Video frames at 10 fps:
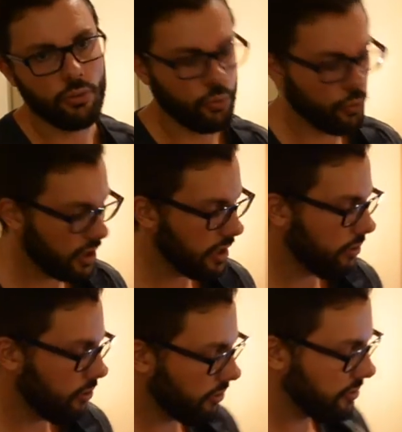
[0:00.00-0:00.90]
Really
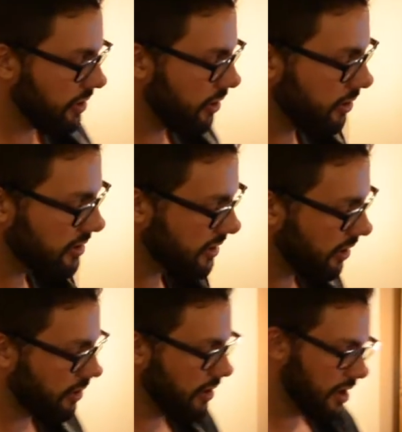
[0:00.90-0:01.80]
awesome tone.
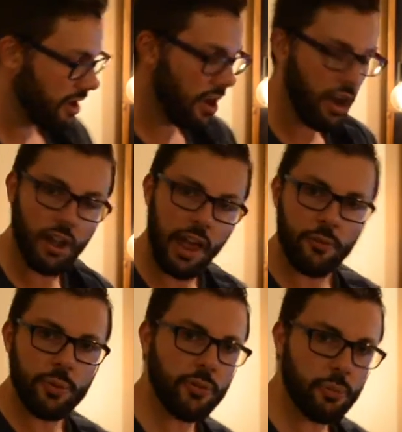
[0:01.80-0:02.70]
So I'll have a
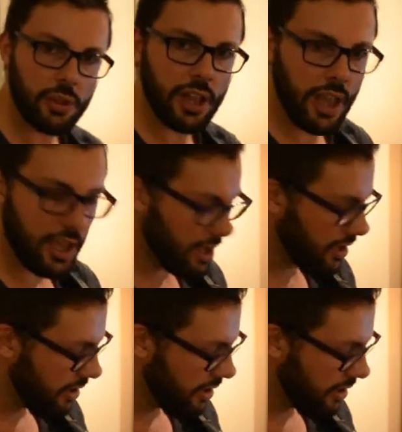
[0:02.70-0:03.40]
bit of a play